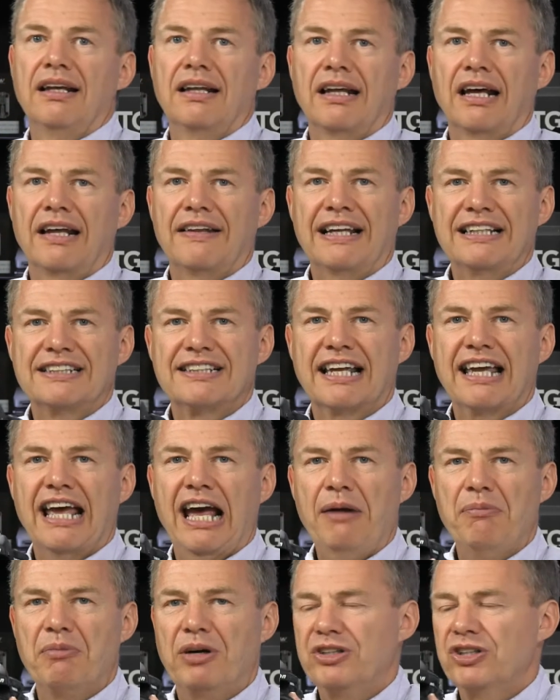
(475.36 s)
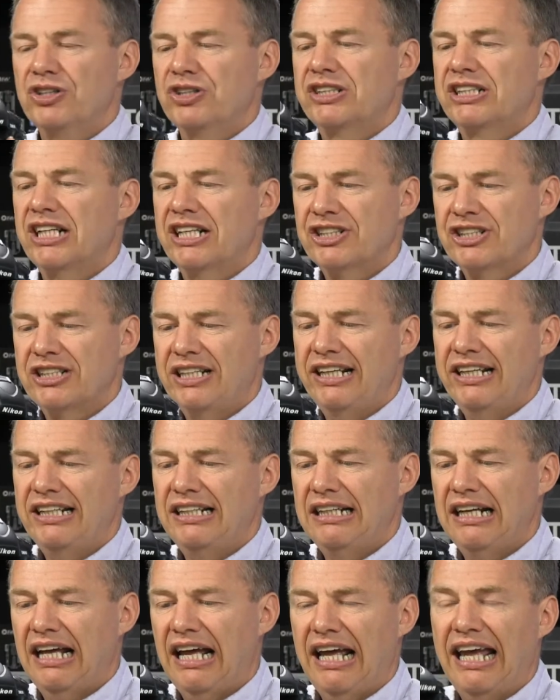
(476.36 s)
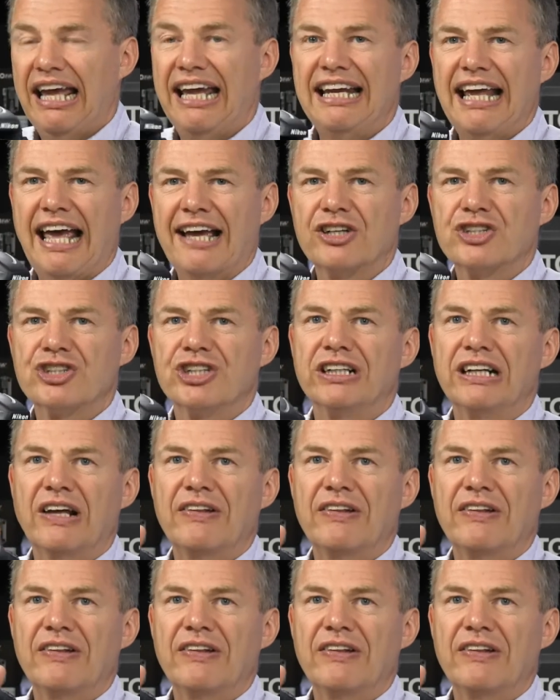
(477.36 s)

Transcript: that's the camera just in action.